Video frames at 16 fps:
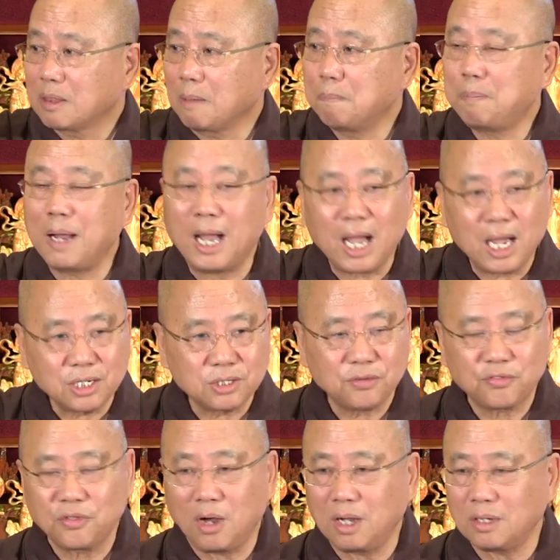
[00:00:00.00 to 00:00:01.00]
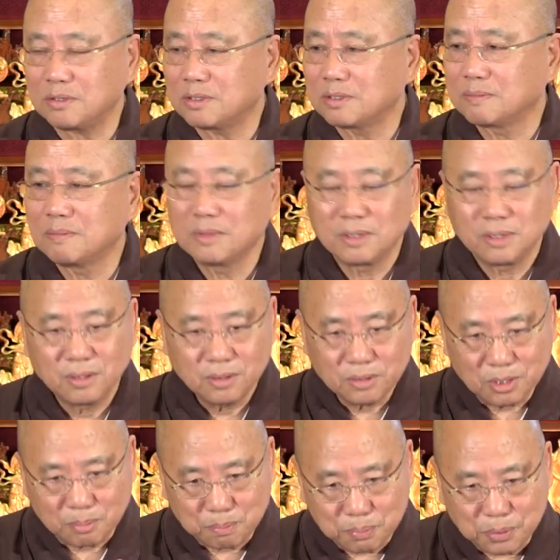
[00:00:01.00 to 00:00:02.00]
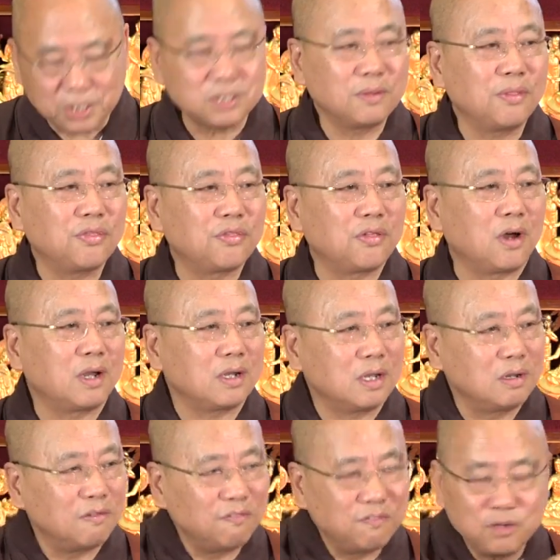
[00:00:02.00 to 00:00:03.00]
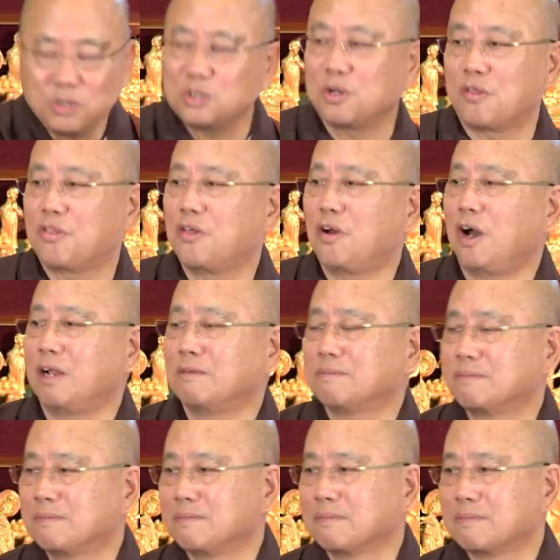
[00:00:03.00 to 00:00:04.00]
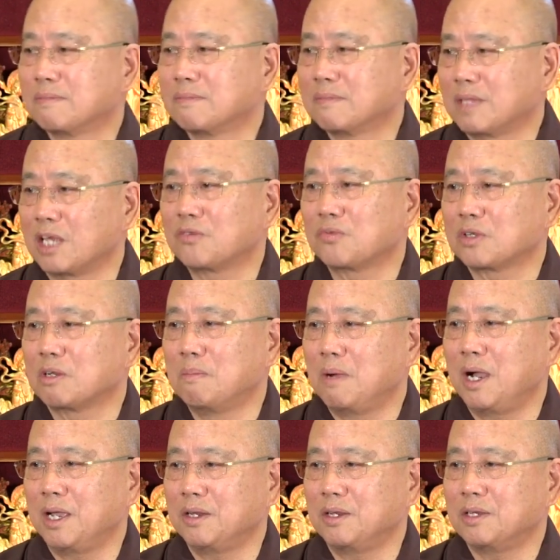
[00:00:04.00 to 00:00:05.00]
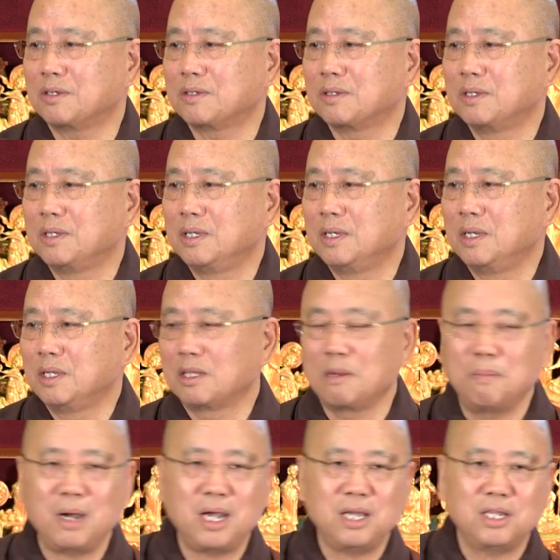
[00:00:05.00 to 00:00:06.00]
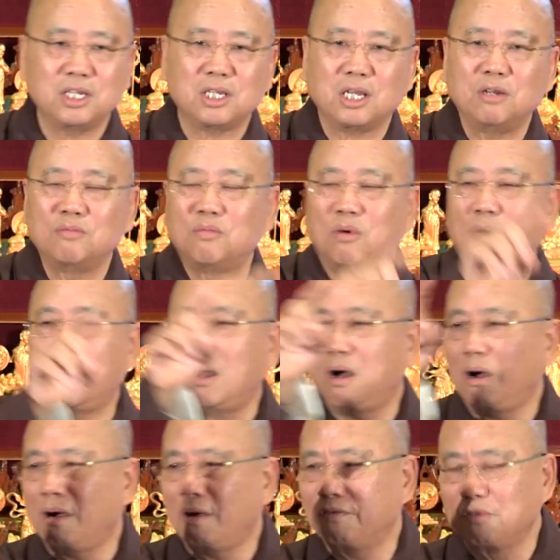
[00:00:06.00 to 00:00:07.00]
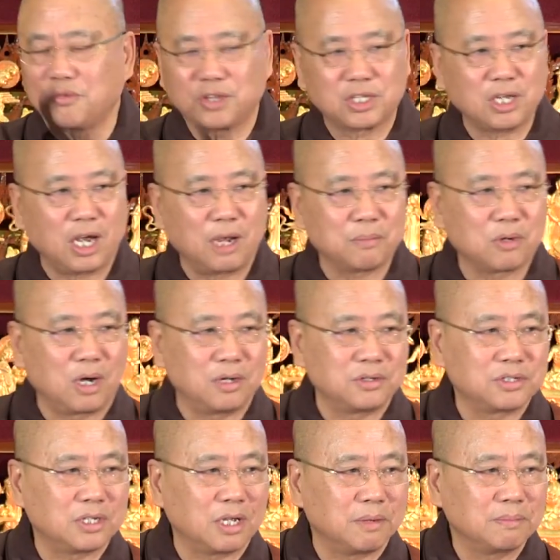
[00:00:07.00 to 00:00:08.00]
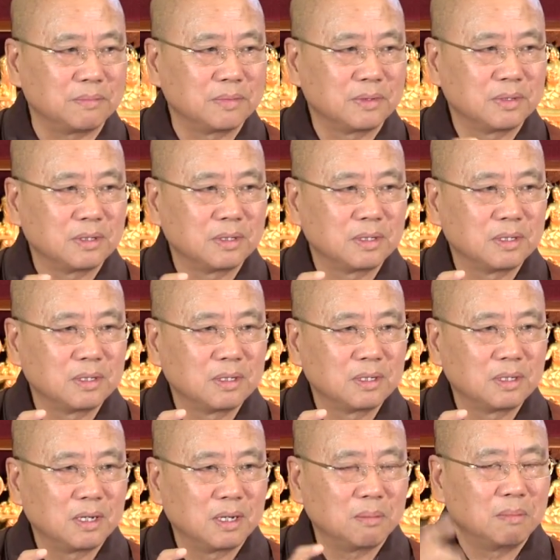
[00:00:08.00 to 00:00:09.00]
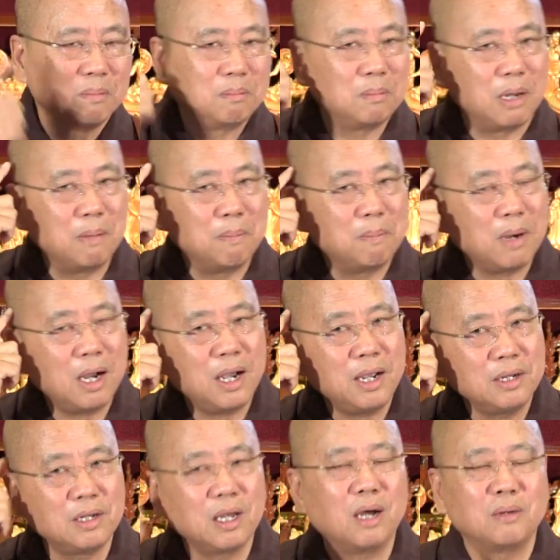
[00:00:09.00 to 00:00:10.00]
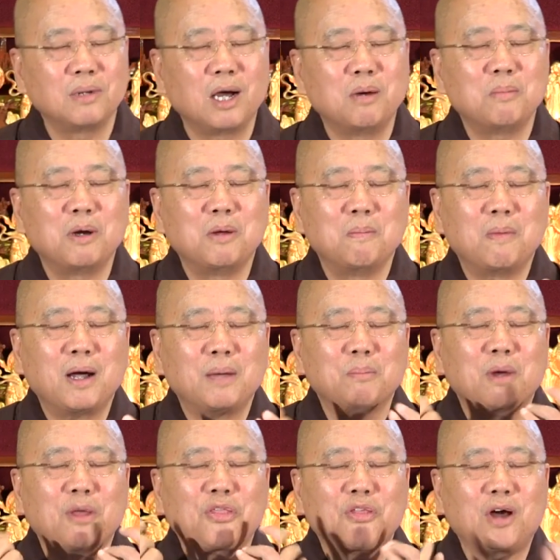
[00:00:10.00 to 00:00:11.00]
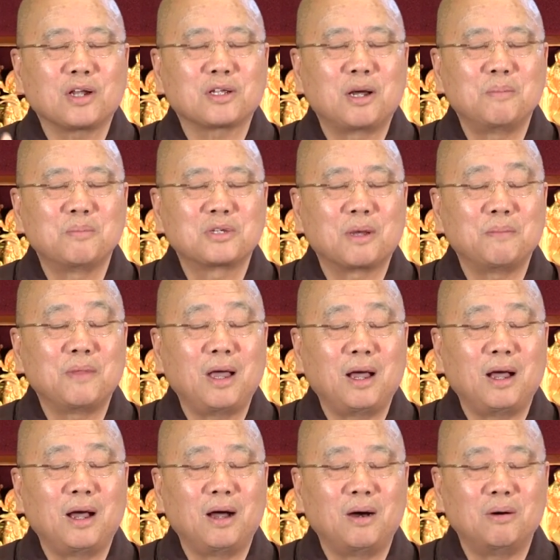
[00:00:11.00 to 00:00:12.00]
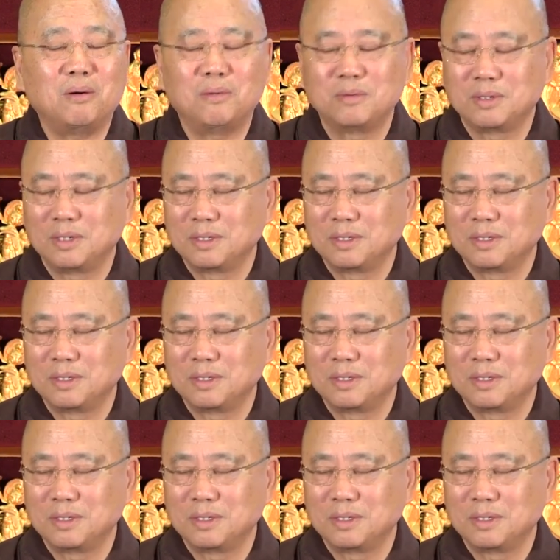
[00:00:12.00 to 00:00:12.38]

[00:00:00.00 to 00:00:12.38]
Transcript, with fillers: the past thoughts, the present thought, and the future thought. That's what the mind is. The mind is involved with the time concept. My mind, now, my, mind, my thought comes up now.